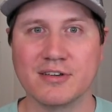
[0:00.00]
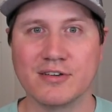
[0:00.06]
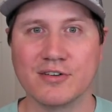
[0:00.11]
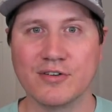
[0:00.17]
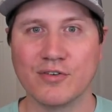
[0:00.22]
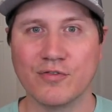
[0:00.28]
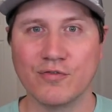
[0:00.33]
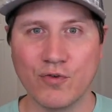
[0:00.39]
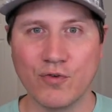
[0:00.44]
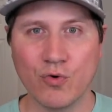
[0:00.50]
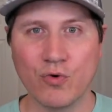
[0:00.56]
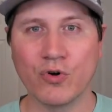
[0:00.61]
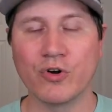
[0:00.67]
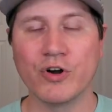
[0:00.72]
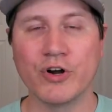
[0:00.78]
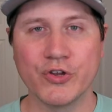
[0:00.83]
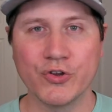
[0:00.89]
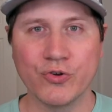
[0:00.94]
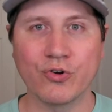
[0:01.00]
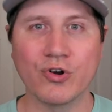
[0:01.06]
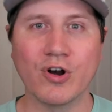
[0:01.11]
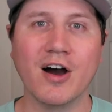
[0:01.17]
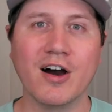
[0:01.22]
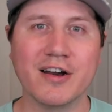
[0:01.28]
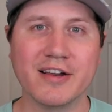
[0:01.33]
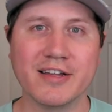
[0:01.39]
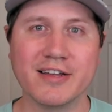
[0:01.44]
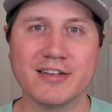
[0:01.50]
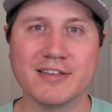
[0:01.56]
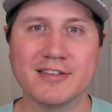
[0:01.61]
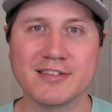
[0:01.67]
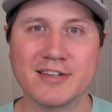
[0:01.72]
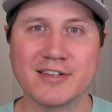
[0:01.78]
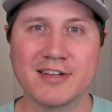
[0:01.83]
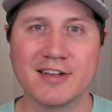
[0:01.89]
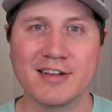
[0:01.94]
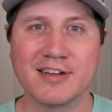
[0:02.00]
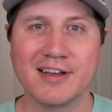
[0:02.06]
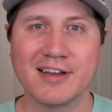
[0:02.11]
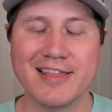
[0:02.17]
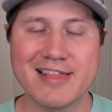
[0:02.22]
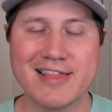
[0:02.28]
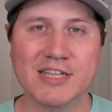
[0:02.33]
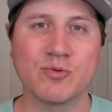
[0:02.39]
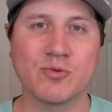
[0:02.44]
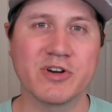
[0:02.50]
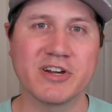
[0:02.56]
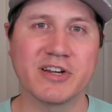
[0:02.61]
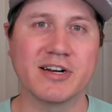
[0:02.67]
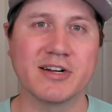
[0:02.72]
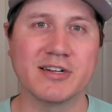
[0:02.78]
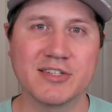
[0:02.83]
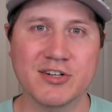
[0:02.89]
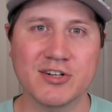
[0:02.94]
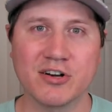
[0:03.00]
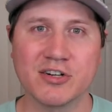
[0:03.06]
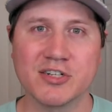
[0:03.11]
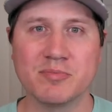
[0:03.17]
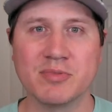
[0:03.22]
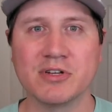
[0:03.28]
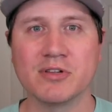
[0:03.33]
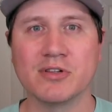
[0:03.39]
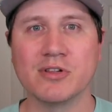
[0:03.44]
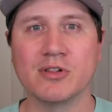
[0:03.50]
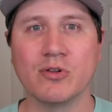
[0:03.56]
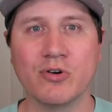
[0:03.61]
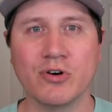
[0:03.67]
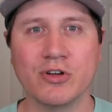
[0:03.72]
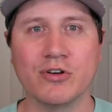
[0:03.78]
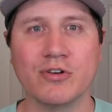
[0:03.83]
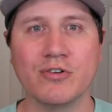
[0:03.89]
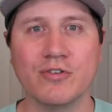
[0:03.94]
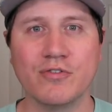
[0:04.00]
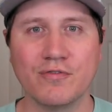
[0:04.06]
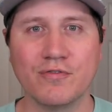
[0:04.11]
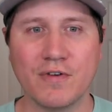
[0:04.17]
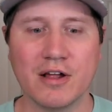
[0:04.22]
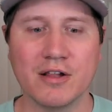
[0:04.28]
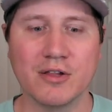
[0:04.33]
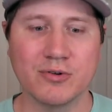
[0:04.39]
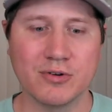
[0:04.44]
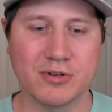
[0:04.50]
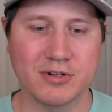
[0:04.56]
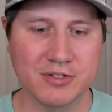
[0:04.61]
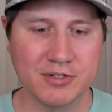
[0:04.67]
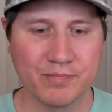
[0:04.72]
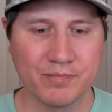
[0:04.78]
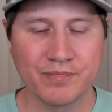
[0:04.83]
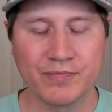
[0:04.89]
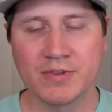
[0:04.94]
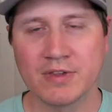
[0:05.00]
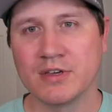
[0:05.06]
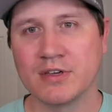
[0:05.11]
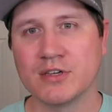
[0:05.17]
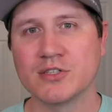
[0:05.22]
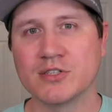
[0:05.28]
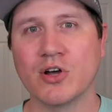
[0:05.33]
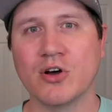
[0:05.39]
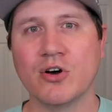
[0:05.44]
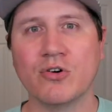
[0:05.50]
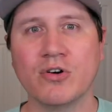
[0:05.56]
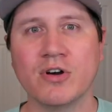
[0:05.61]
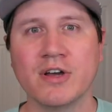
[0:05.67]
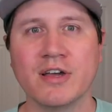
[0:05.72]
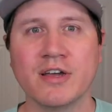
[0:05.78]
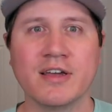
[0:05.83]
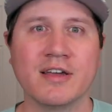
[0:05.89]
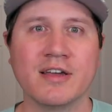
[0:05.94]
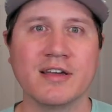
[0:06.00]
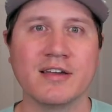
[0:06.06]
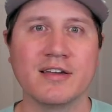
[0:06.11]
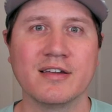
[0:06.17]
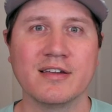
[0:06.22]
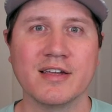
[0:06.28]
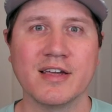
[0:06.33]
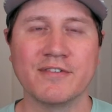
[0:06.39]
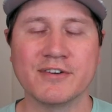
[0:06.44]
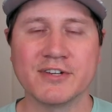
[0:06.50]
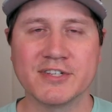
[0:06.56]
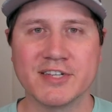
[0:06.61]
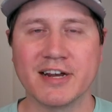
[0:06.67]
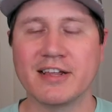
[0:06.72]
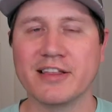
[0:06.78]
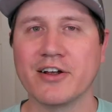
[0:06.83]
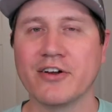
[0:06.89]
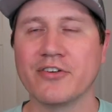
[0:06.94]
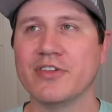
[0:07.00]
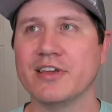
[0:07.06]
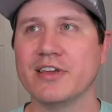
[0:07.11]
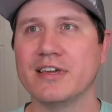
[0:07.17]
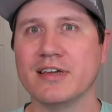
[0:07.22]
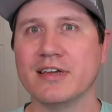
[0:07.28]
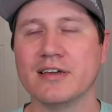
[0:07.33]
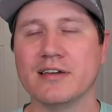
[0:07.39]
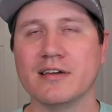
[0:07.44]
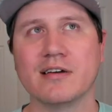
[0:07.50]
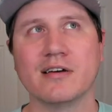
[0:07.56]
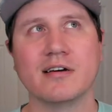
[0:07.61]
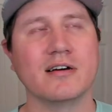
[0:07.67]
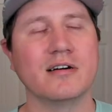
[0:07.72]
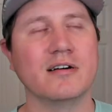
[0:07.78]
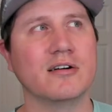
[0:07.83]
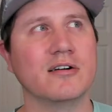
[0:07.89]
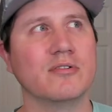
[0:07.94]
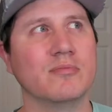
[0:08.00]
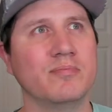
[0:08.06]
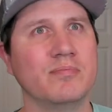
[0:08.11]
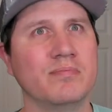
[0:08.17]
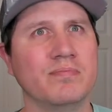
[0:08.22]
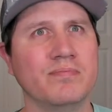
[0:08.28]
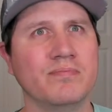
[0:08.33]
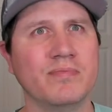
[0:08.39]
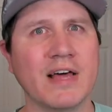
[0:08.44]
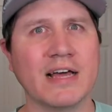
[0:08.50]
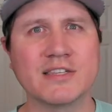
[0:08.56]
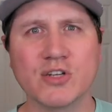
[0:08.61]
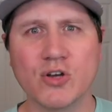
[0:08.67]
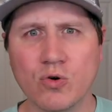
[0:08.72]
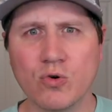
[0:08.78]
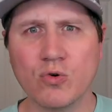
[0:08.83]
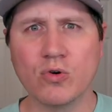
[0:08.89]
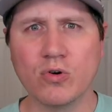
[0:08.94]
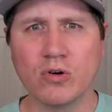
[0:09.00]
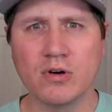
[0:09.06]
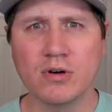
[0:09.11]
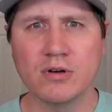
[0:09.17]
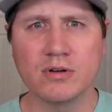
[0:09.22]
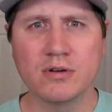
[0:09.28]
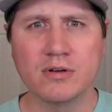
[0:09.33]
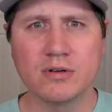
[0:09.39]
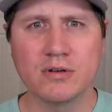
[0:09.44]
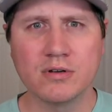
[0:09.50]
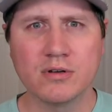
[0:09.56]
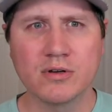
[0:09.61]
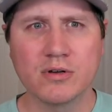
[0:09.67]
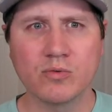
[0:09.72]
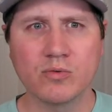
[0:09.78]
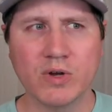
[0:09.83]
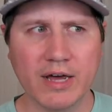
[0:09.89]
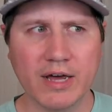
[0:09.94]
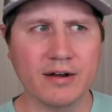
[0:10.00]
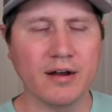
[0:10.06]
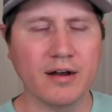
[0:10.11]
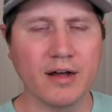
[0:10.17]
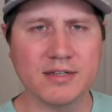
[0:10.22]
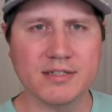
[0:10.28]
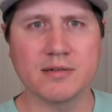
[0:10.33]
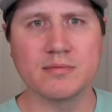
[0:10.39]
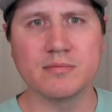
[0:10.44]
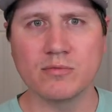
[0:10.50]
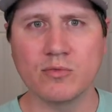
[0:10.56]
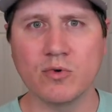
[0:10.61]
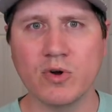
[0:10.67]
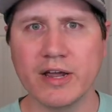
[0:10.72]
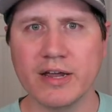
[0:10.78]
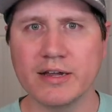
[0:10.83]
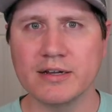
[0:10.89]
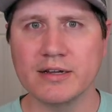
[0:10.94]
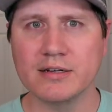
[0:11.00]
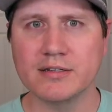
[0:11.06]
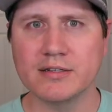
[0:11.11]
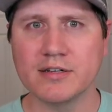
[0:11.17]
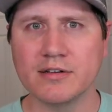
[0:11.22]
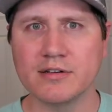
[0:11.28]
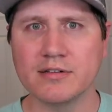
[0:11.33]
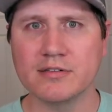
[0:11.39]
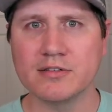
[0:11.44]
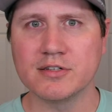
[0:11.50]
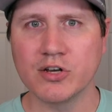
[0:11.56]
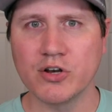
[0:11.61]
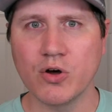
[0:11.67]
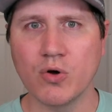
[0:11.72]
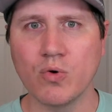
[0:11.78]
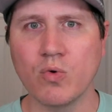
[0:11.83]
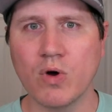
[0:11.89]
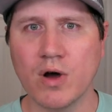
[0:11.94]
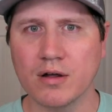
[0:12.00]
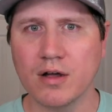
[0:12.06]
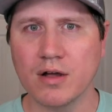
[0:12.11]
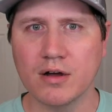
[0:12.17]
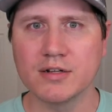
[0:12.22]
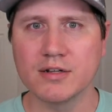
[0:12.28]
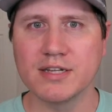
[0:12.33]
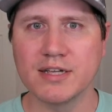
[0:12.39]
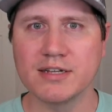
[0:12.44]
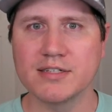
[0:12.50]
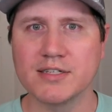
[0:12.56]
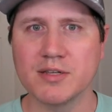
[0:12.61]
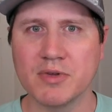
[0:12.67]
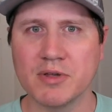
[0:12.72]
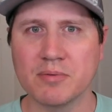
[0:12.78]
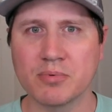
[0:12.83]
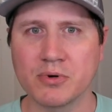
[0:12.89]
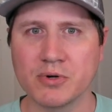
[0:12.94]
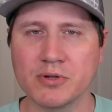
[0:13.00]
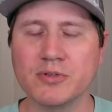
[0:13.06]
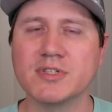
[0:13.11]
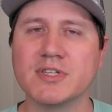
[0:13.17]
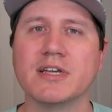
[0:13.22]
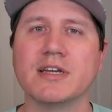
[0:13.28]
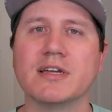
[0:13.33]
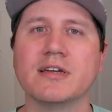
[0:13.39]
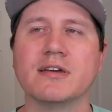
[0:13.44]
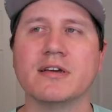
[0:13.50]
for your audience. And that's where you're going to start to build loyal followers. So if you're sitting there thinking, oh, that's cool, we got an awesome way to know what content to be producing,